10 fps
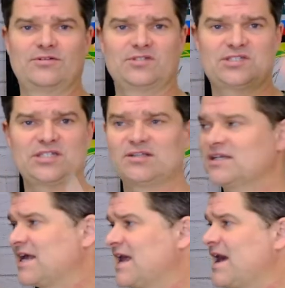
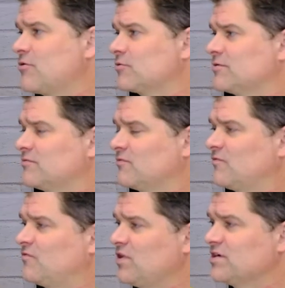sealant kind of out,
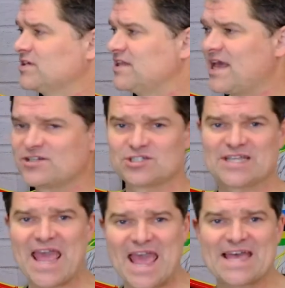flung to the
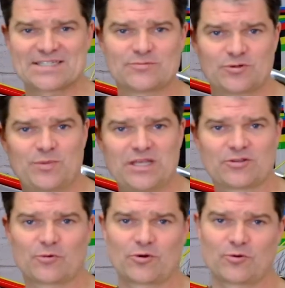edges as it would be
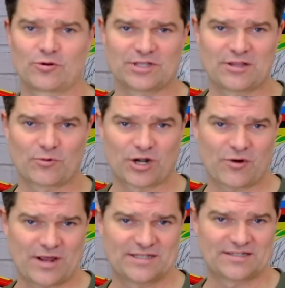in the real world. And then we're
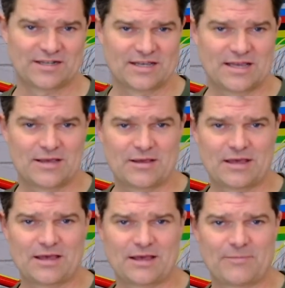going to go ahead and
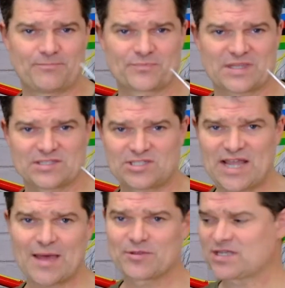
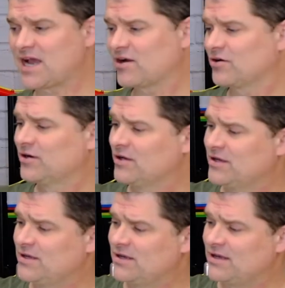stab the tire.
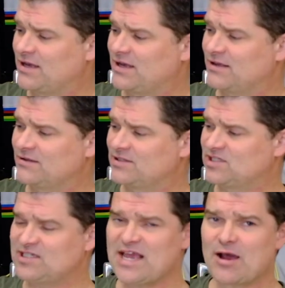
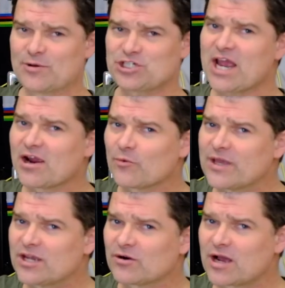See how much air
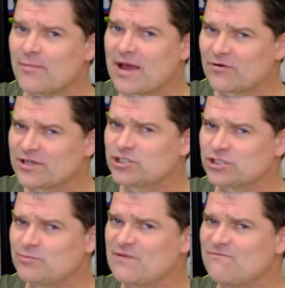we hear come out. It
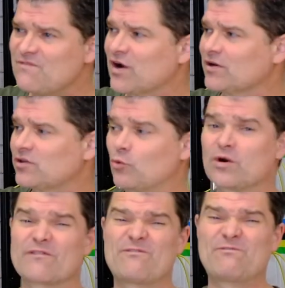should be very little.
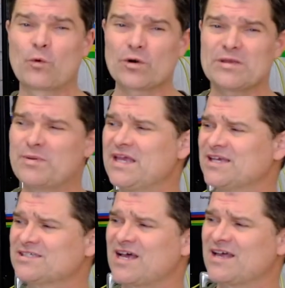We're at 40
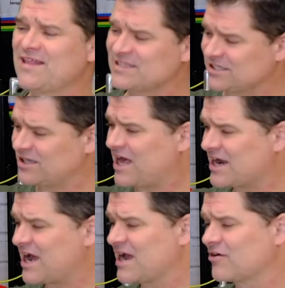PSI. That's a
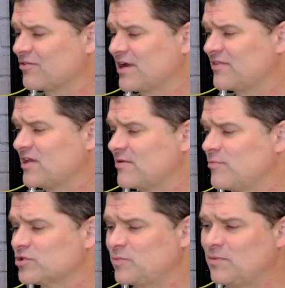lot higher than I think
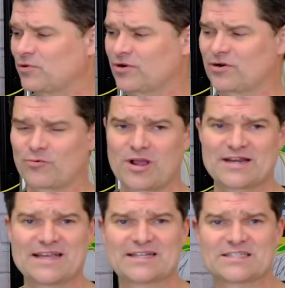most people are going to
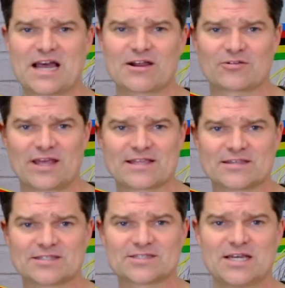run in a tire like
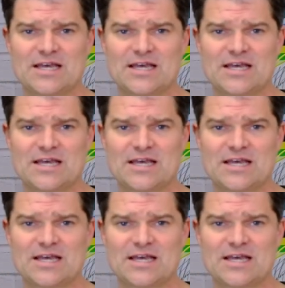this.